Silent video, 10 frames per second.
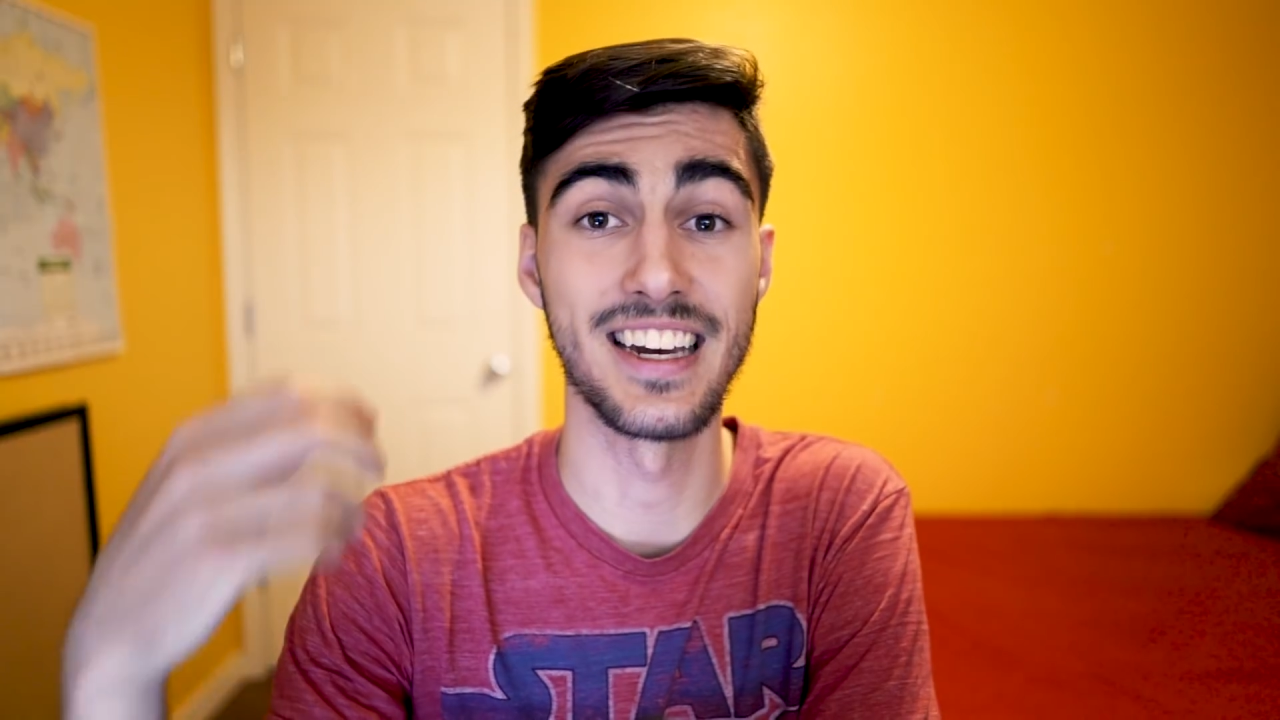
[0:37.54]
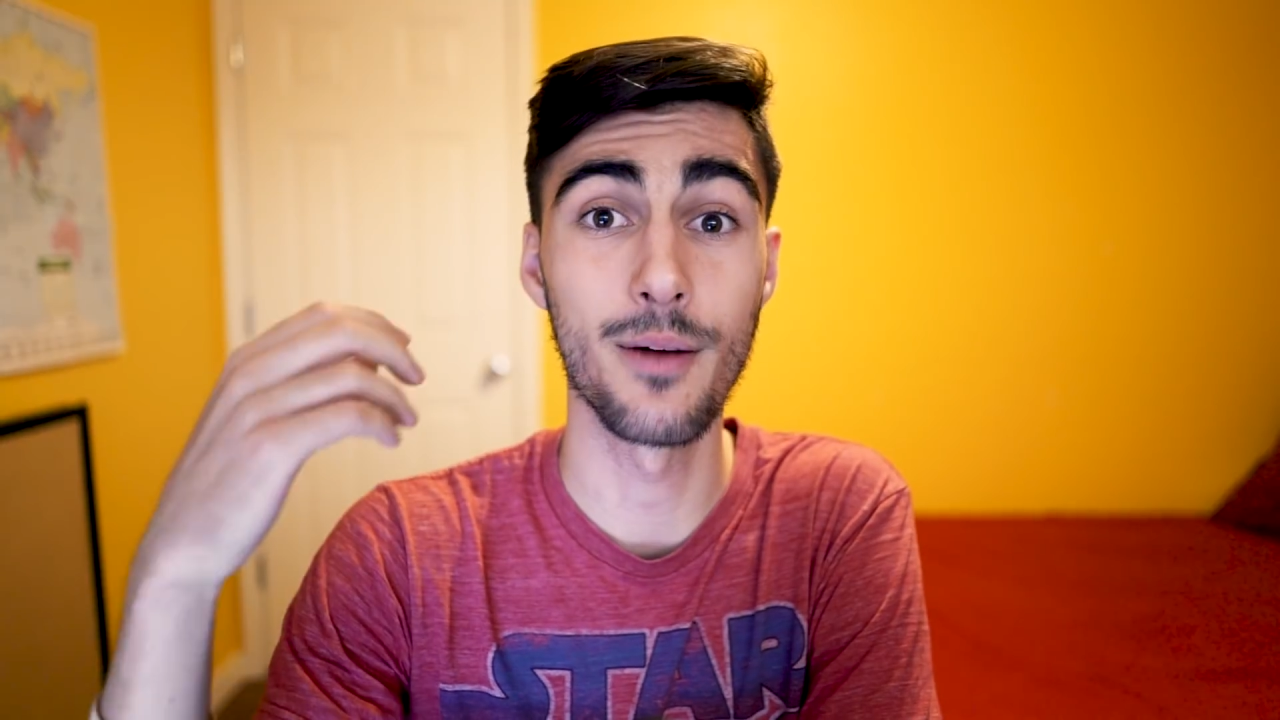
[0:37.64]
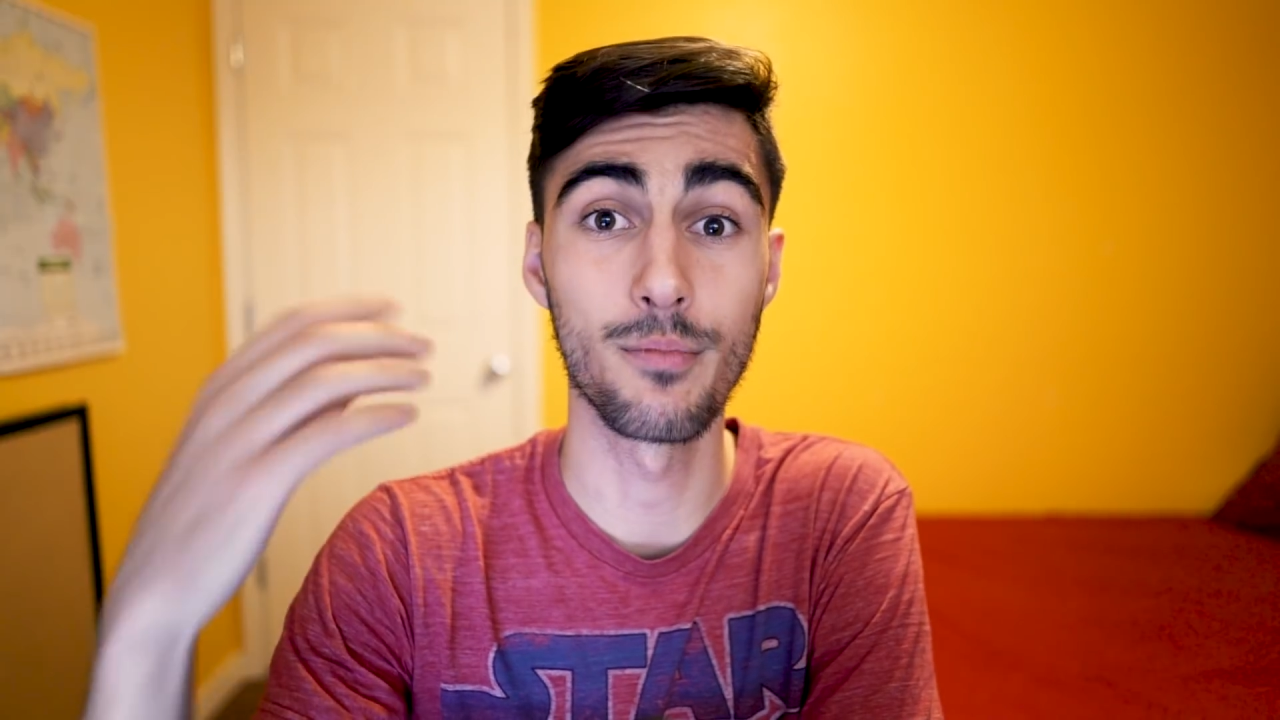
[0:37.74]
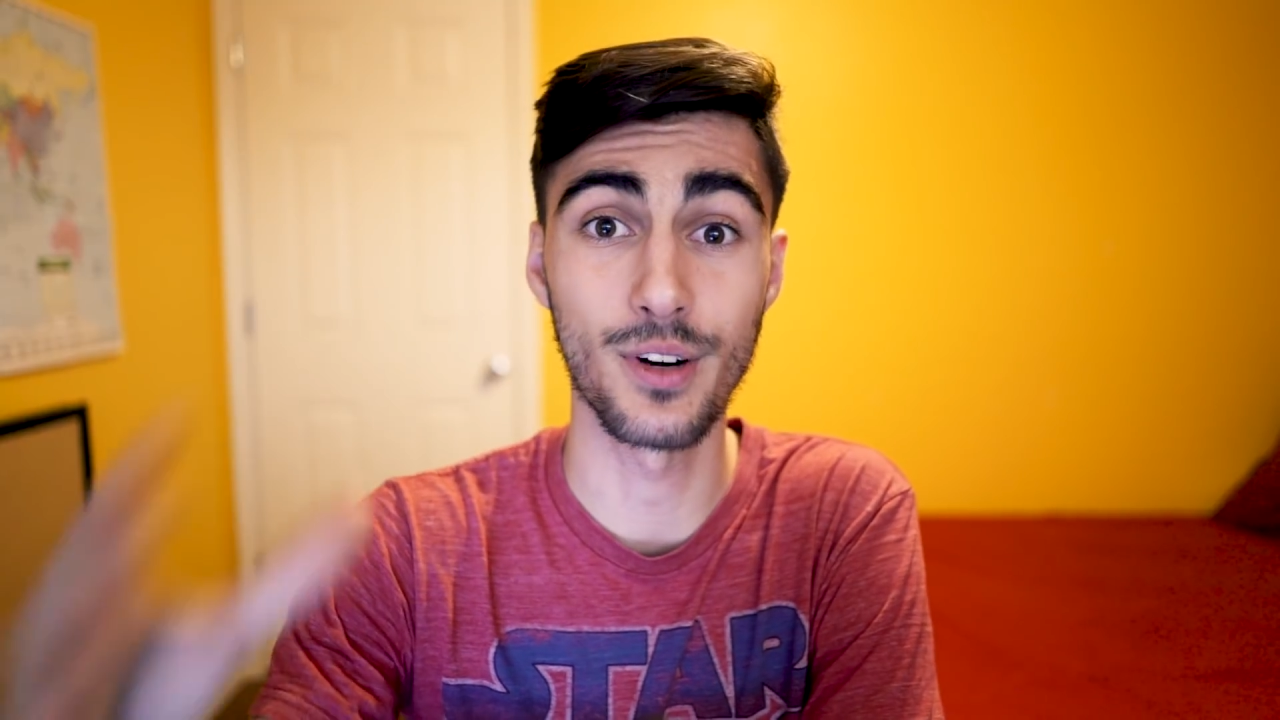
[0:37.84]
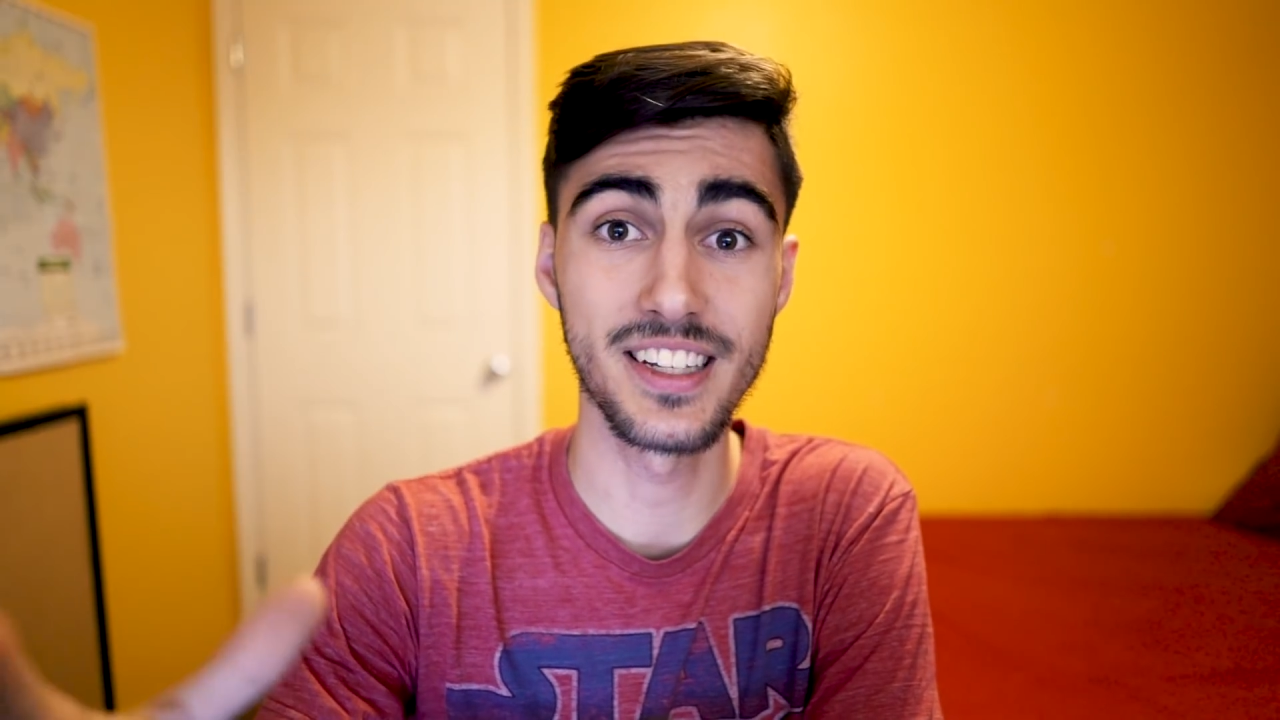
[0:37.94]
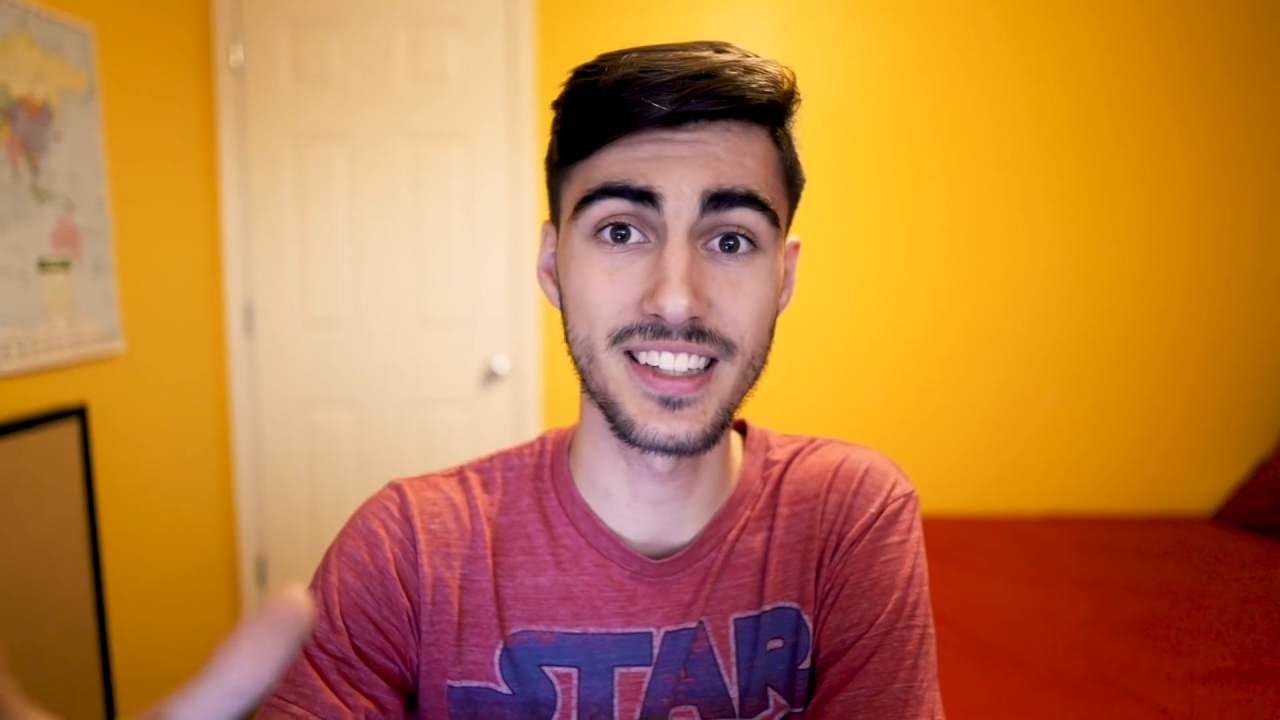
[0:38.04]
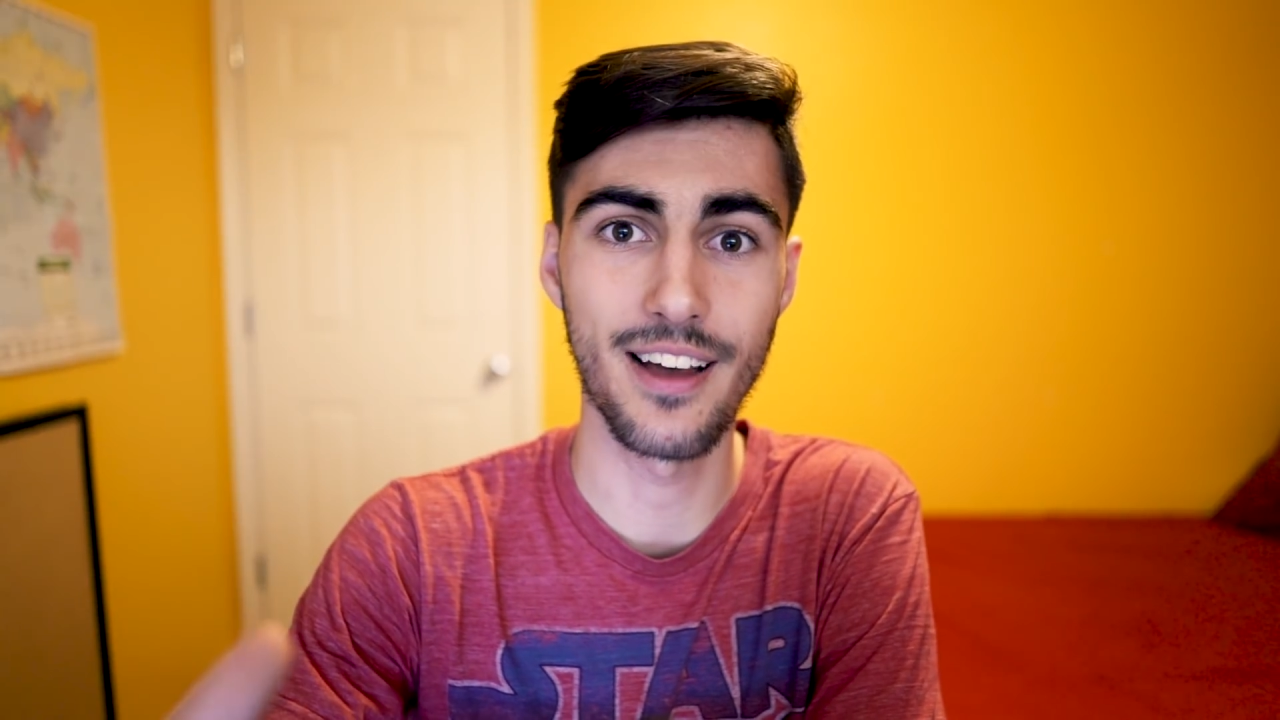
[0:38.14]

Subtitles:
It now brings